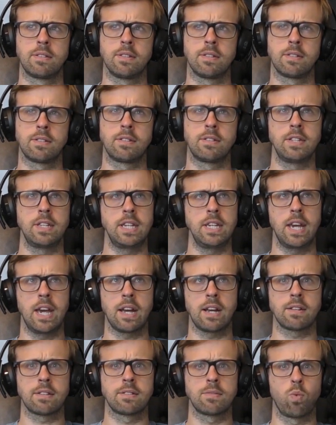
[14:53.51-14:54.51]

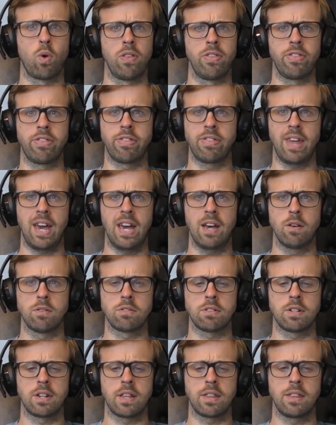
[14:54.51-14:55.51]

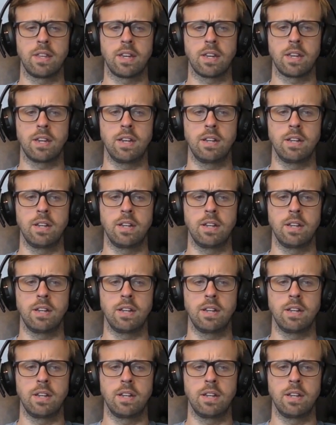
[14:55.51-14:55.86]
CX1000, I think it